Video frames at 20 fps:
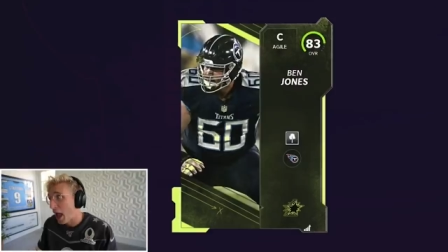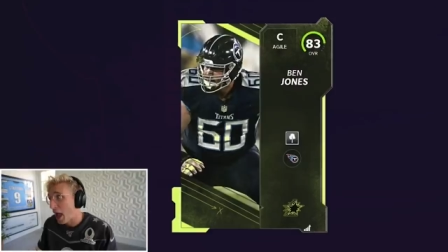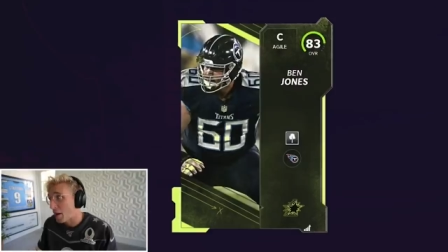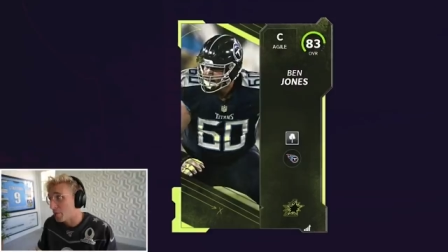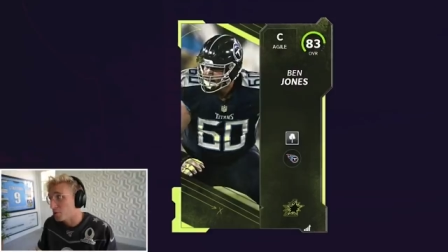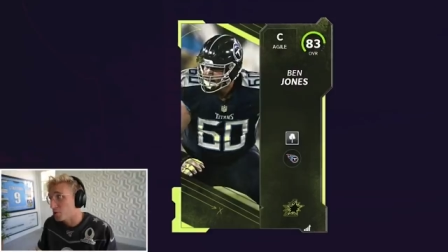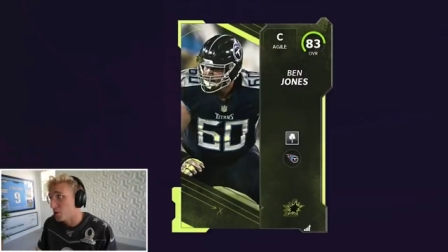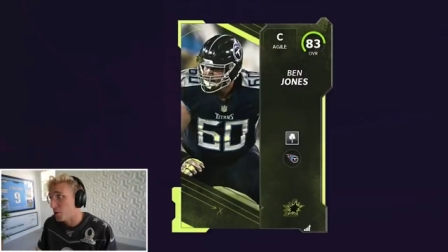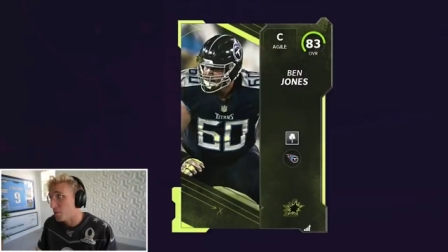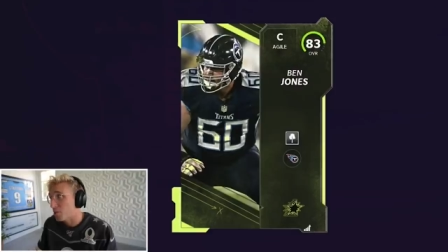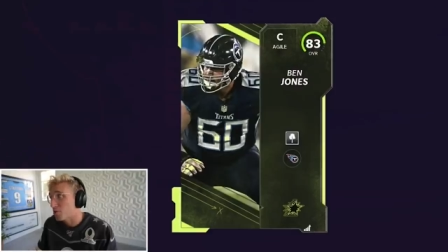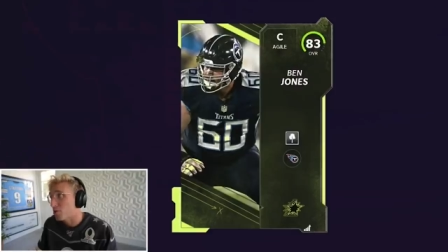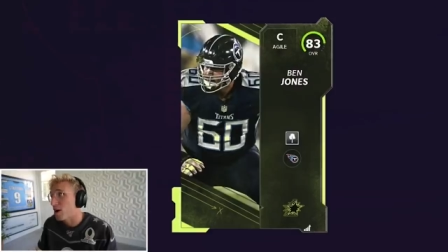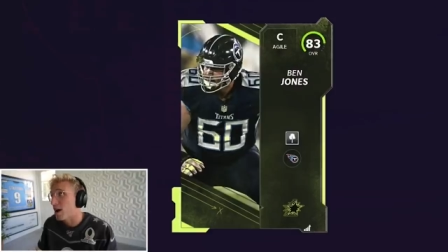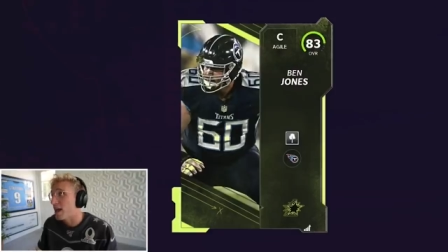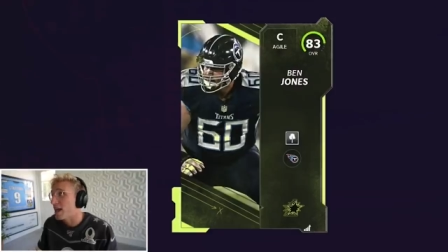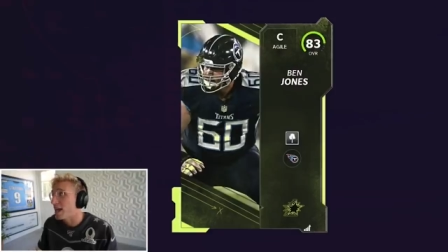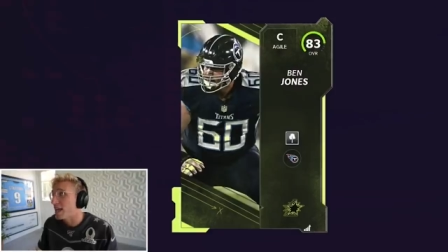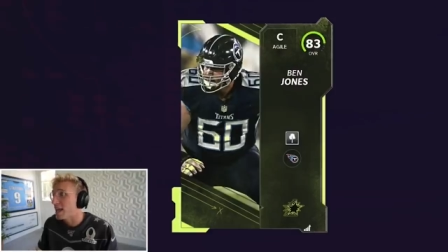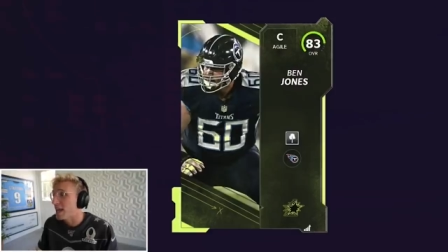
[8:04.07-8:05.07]
Absolutely
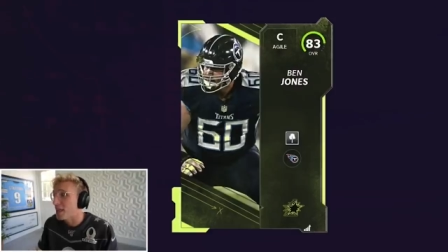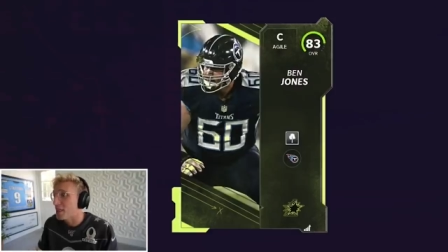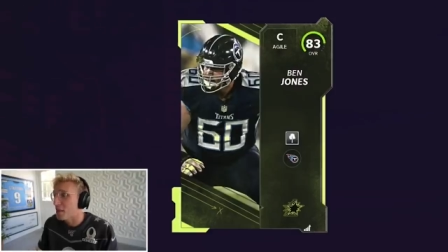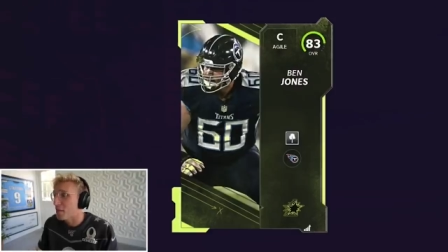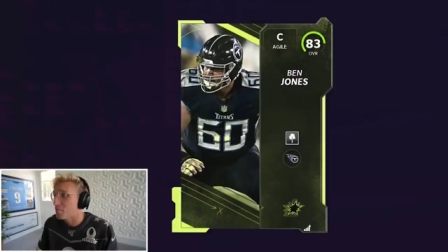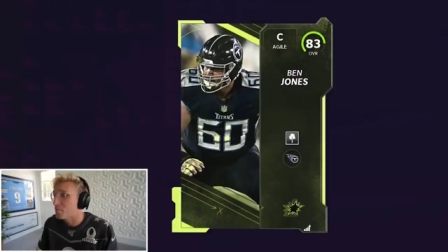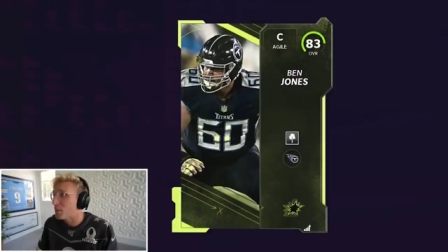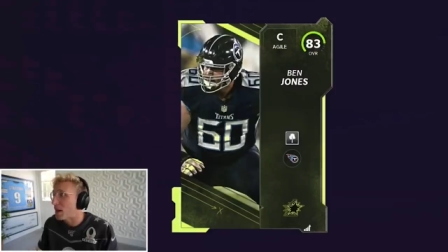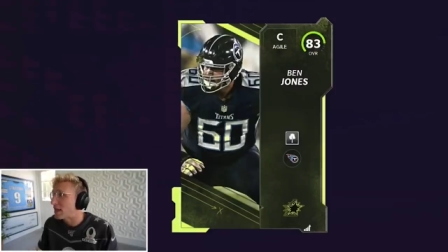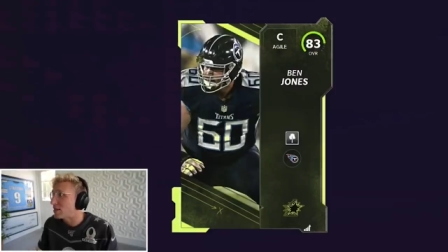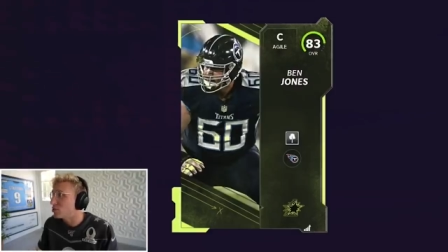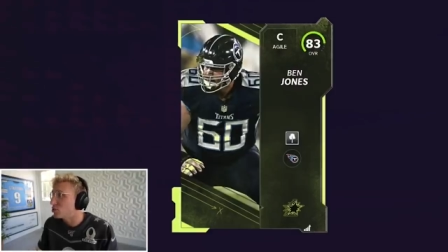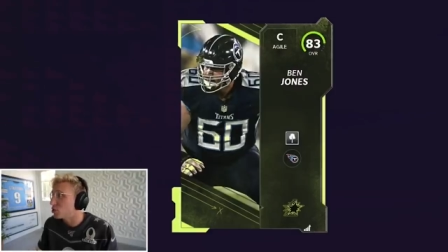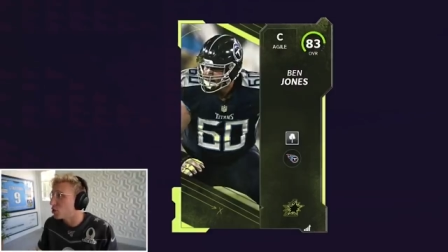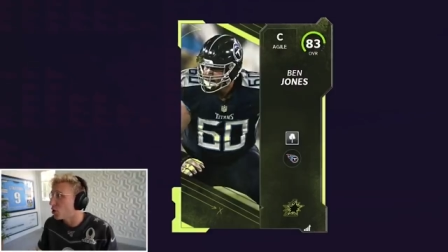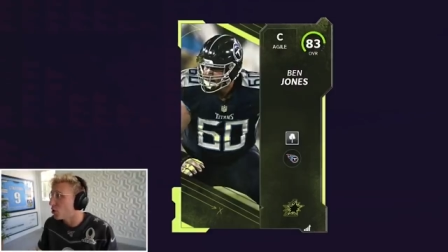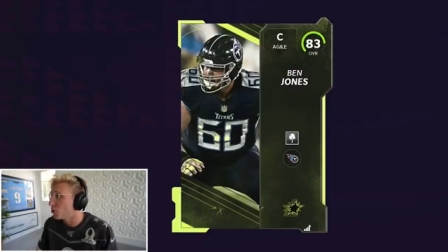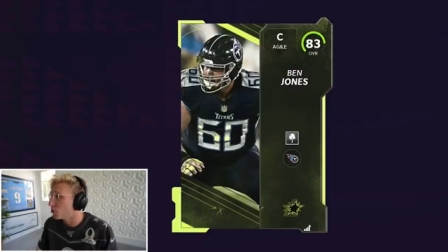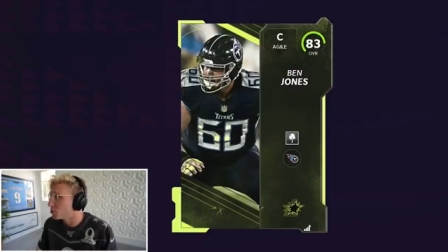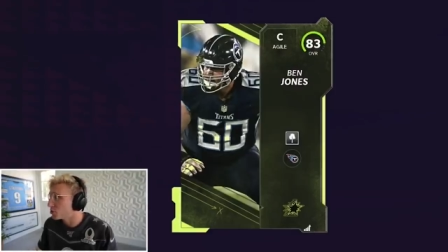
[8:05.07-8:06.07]
praying. And then Ben
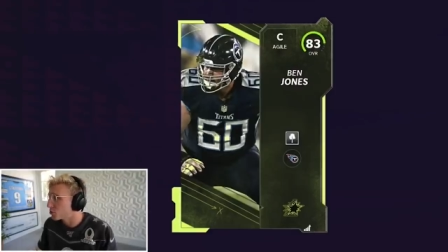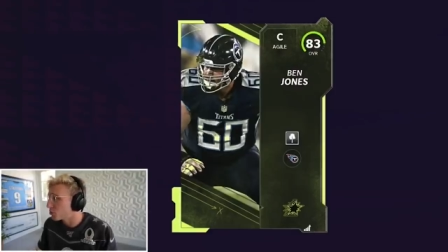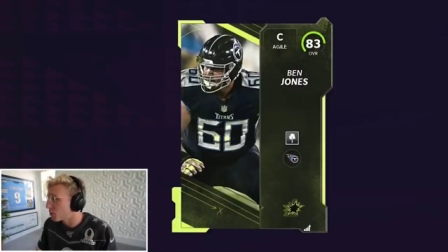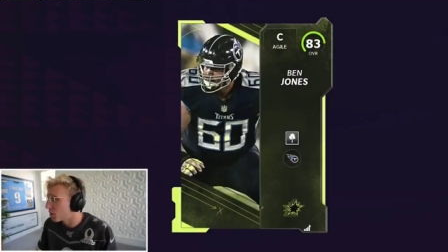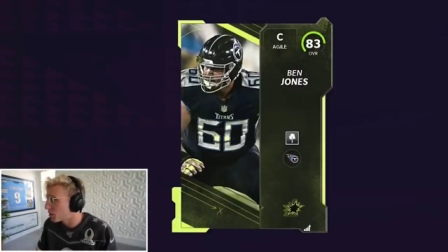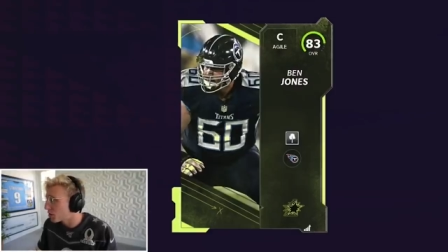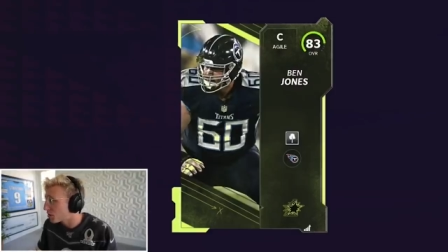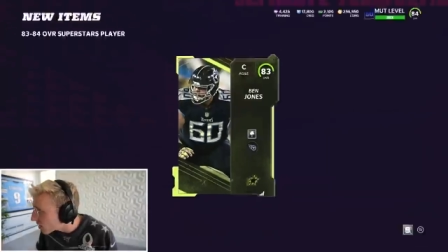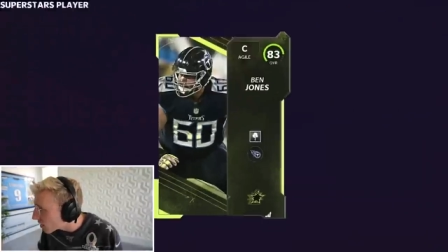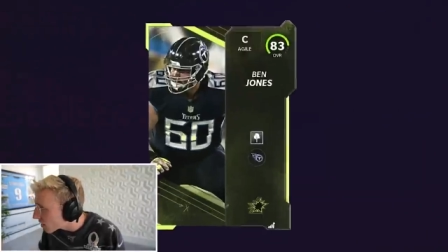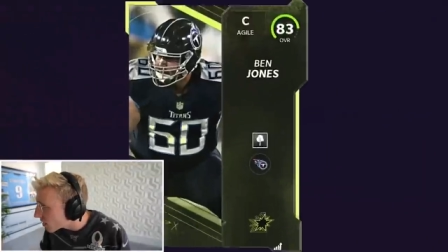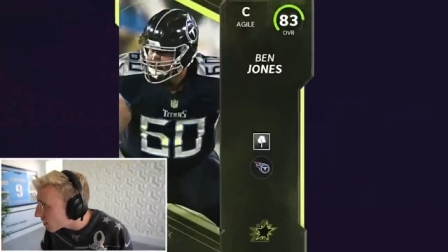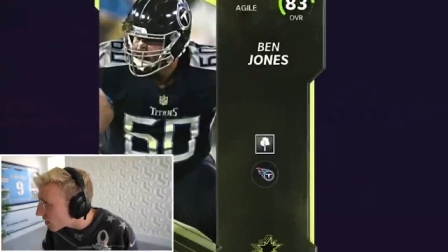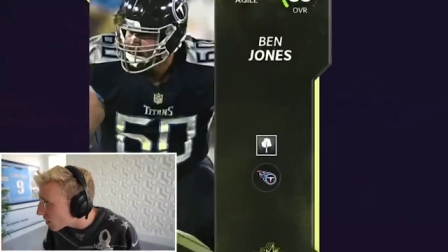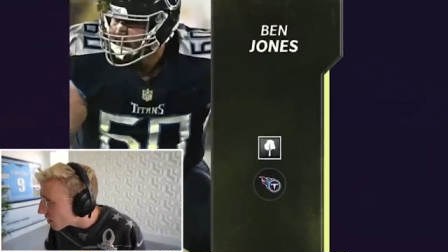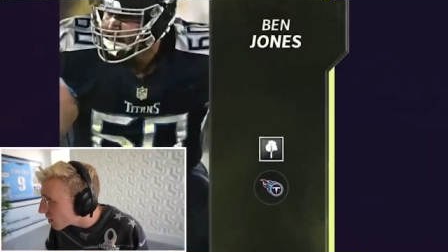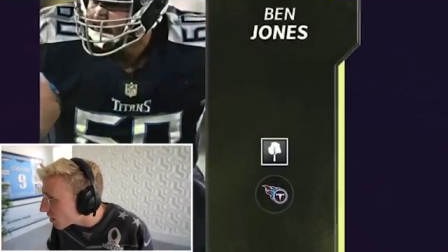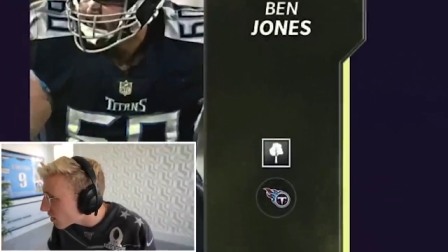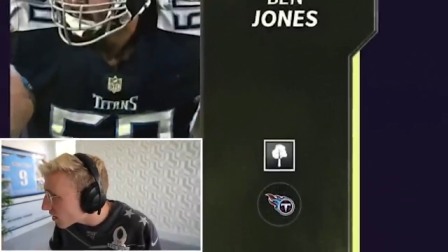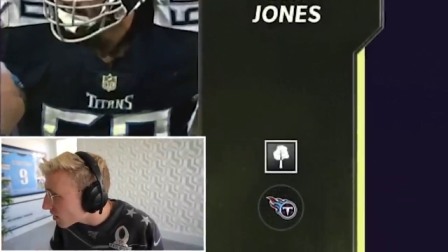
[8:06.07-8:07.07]
Jones with...
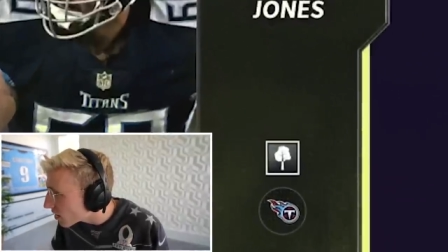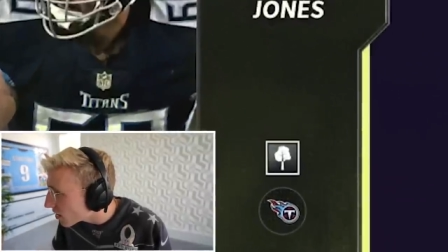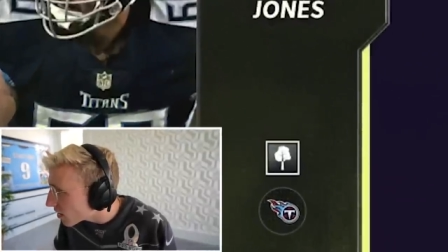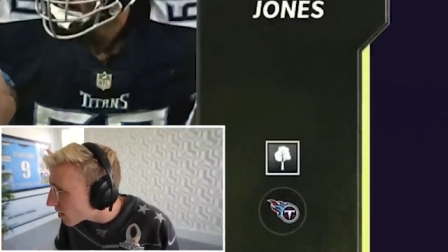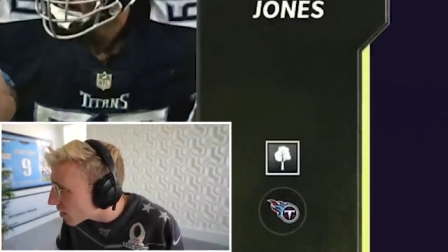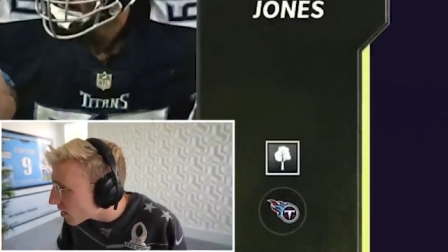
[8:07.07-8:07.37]
Uh-oh.